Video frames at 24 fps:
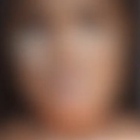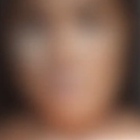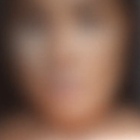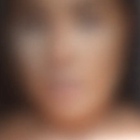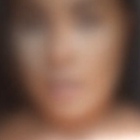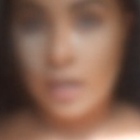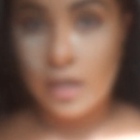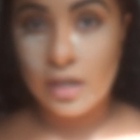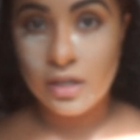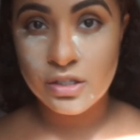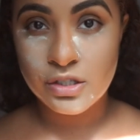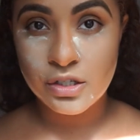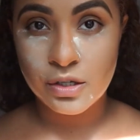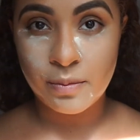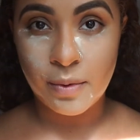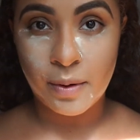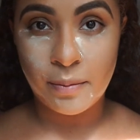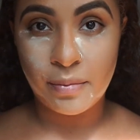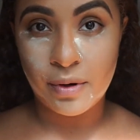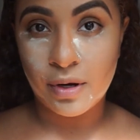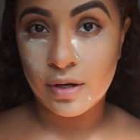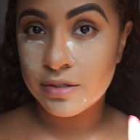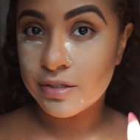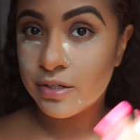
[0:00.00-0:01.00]
Okay, so my
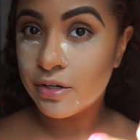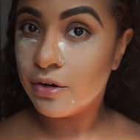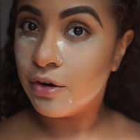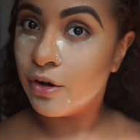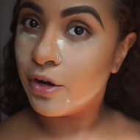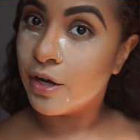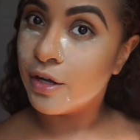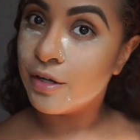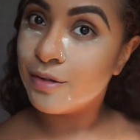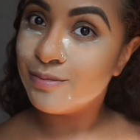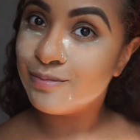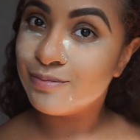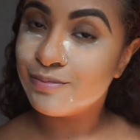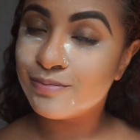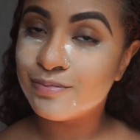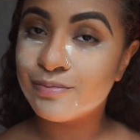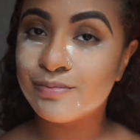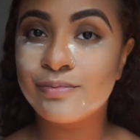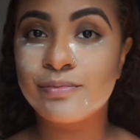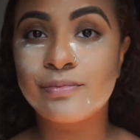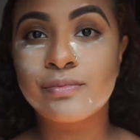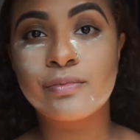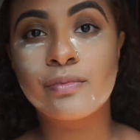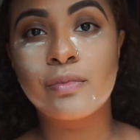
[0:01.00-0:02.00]
brows are on.
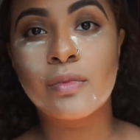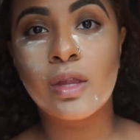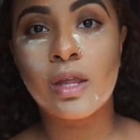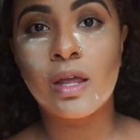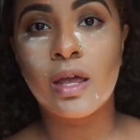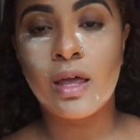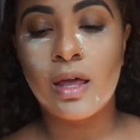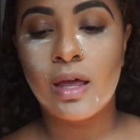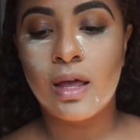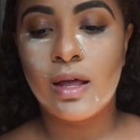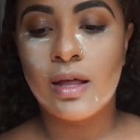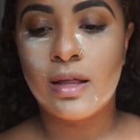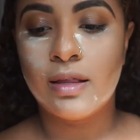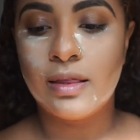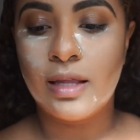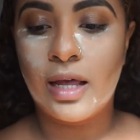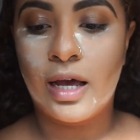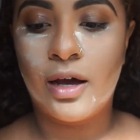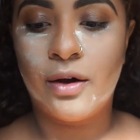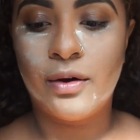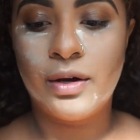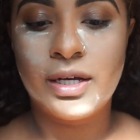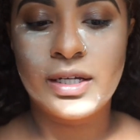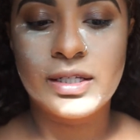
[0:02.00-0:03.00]

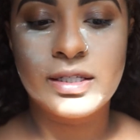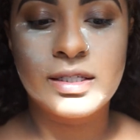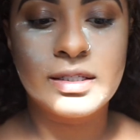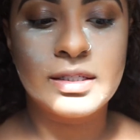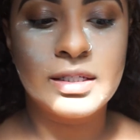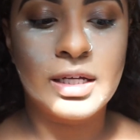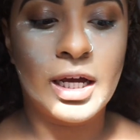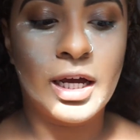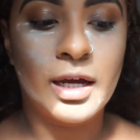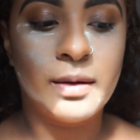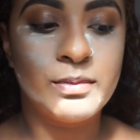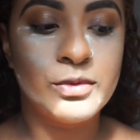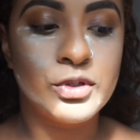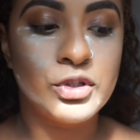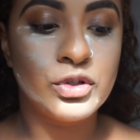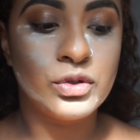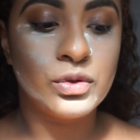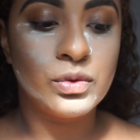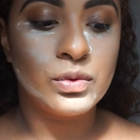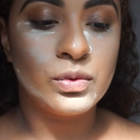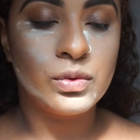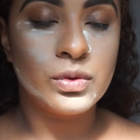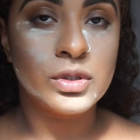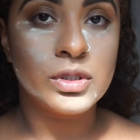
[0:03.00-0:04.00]
Now it's time
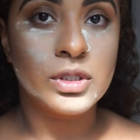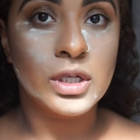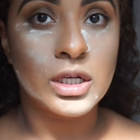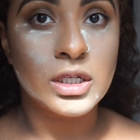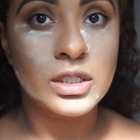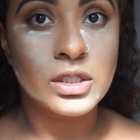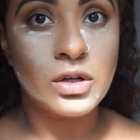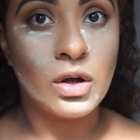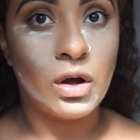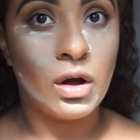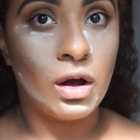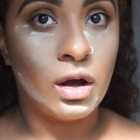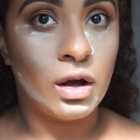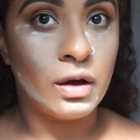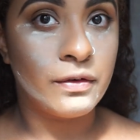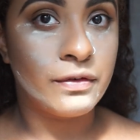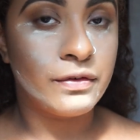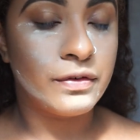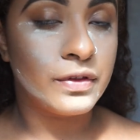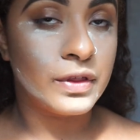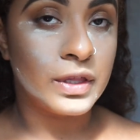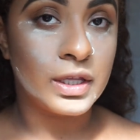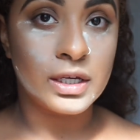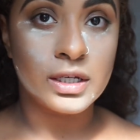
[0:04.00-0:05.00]
to dust off
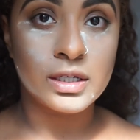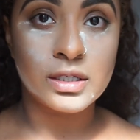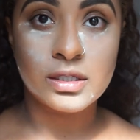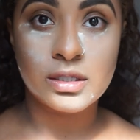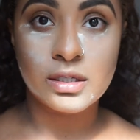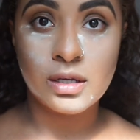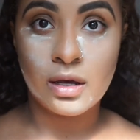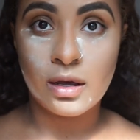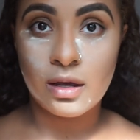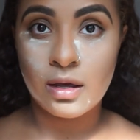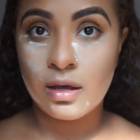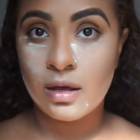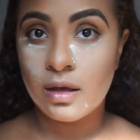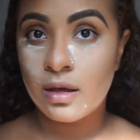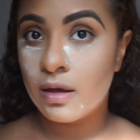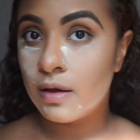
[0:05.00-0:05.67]
this,